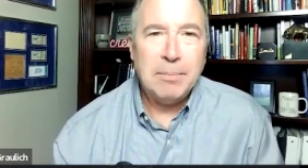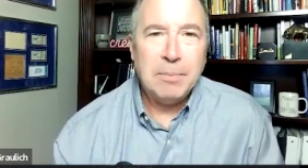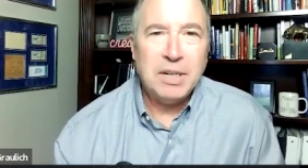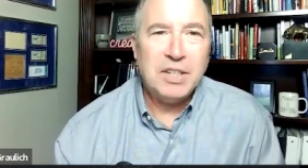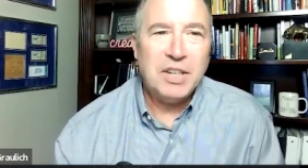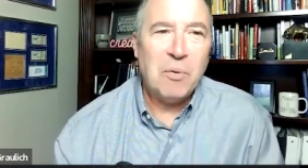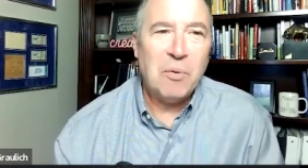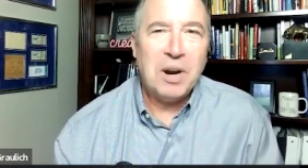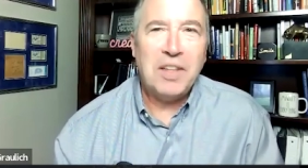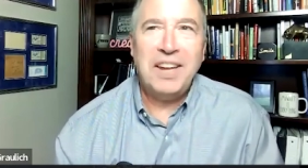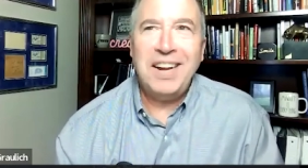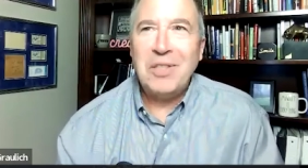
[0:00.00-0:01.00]
Because, you know, one
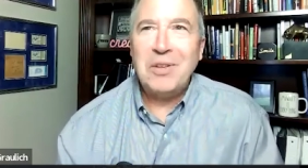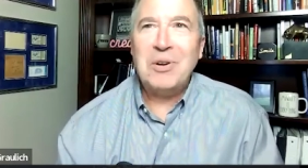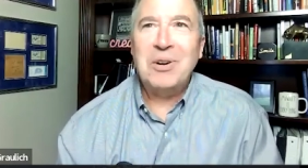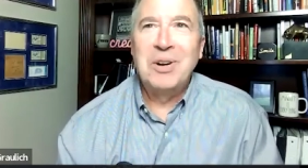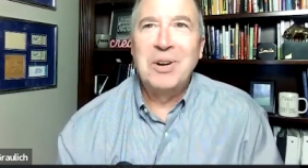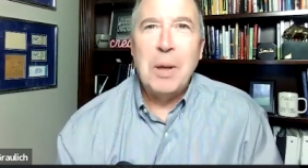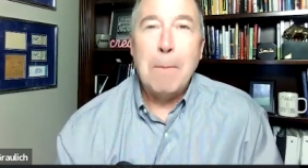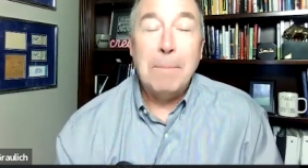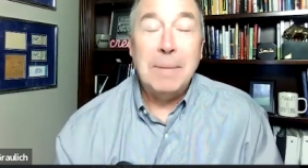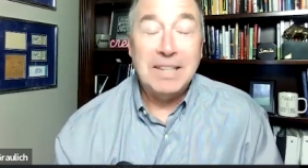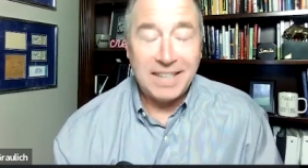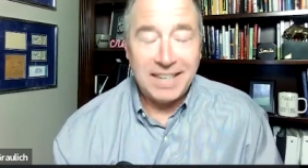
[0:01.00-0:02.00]
of the other
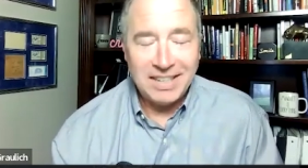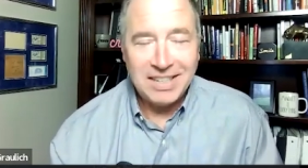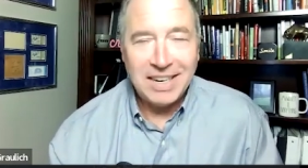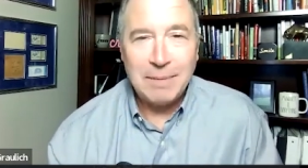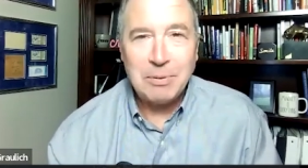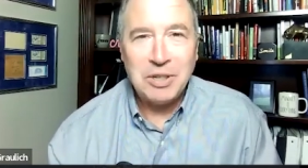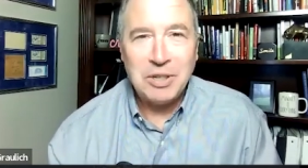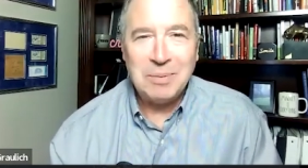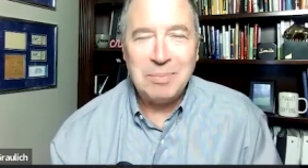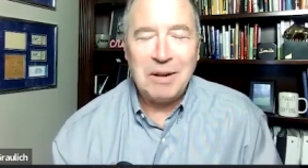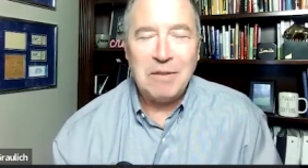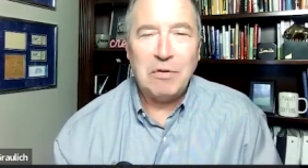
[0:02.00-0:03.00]
misconceptions
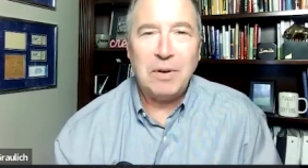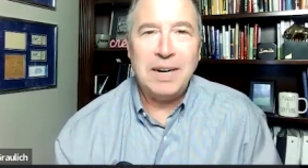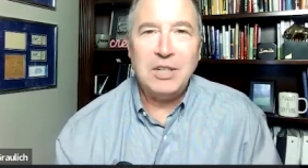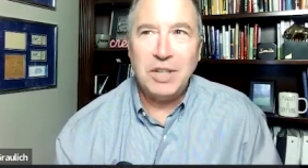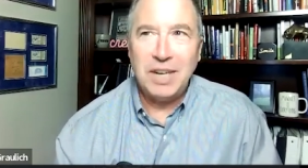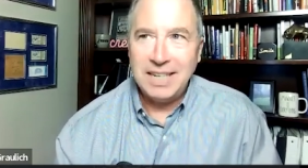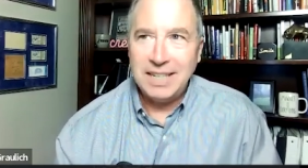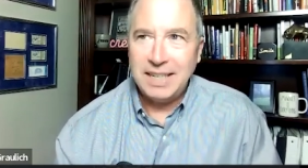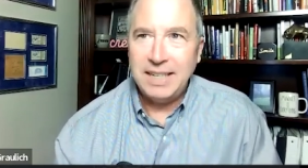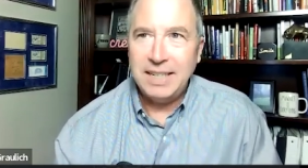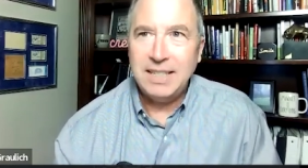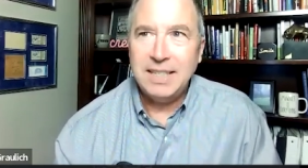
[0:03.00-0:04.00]
about
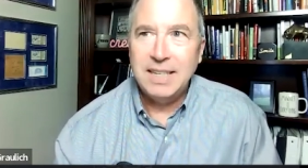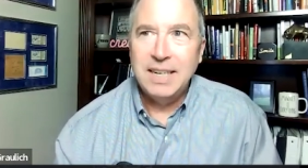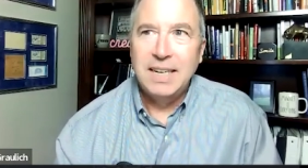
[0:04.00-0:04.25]
franchising is